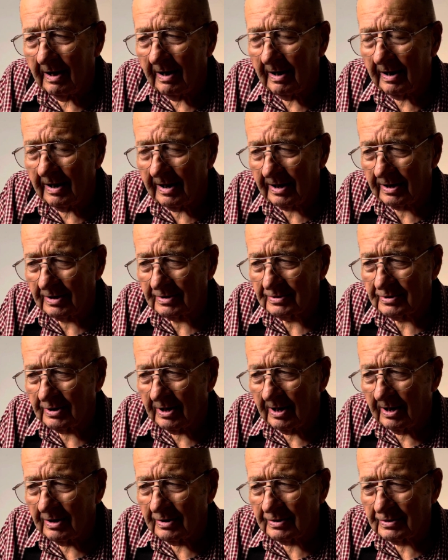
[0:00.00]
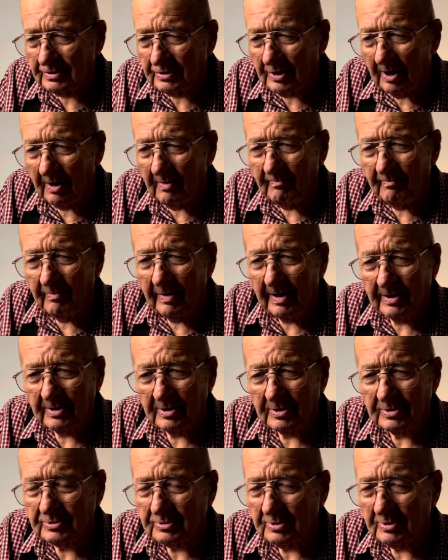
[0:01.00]
is some
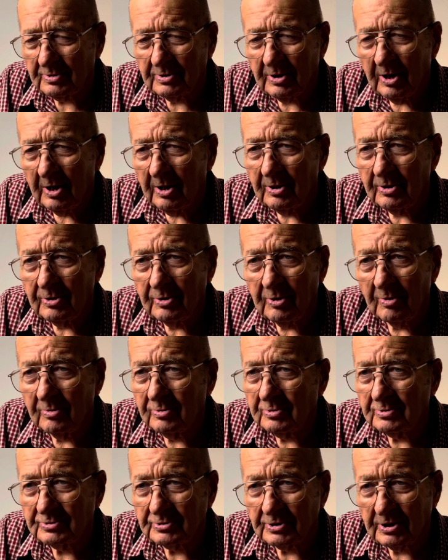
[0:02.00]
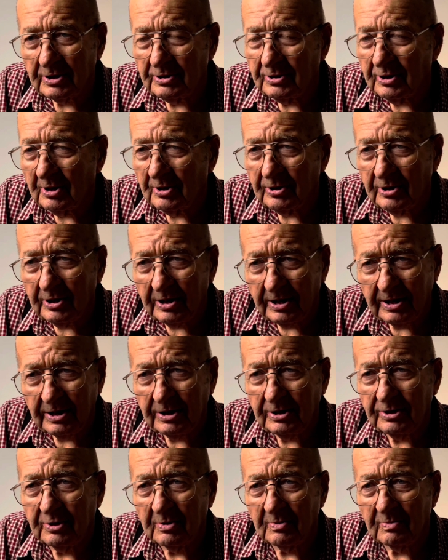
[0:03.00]
ministers don't see the
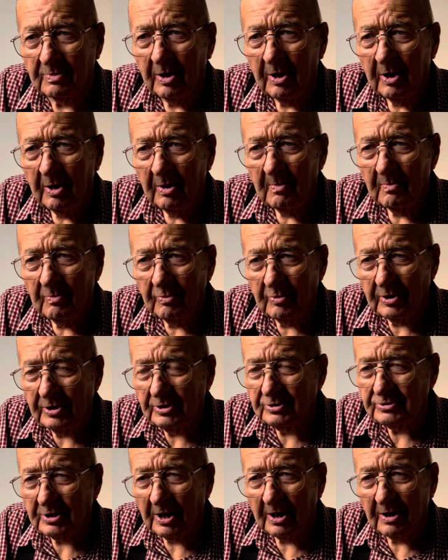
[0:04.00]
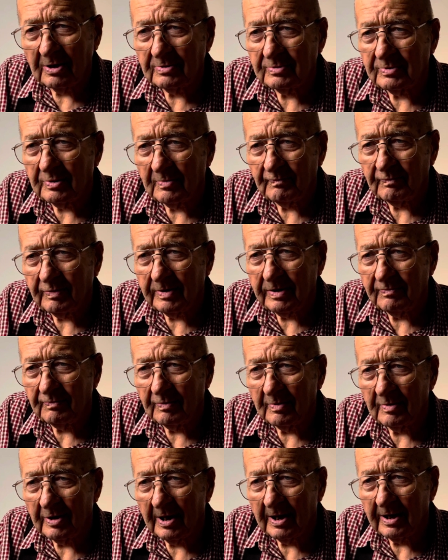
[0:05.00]
need to reach out to
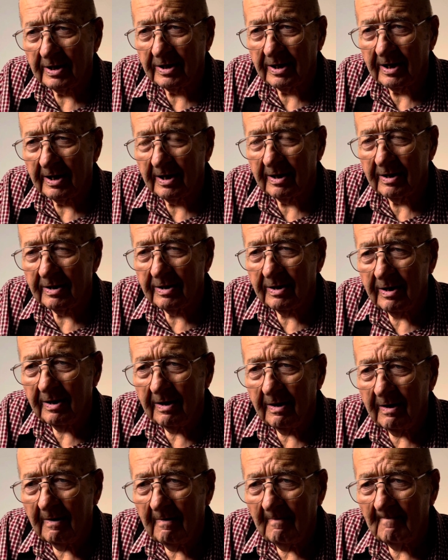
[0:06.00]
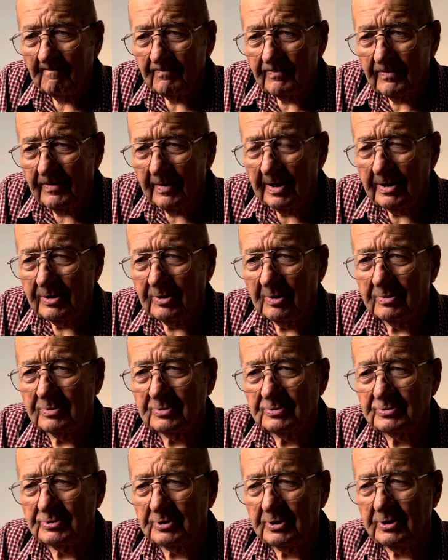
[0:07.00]
people like that. They don't
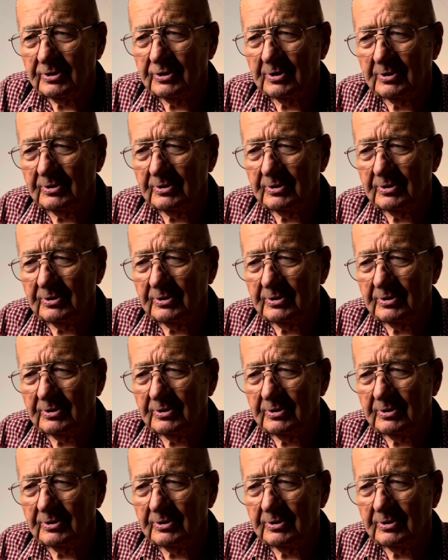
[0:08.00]
see the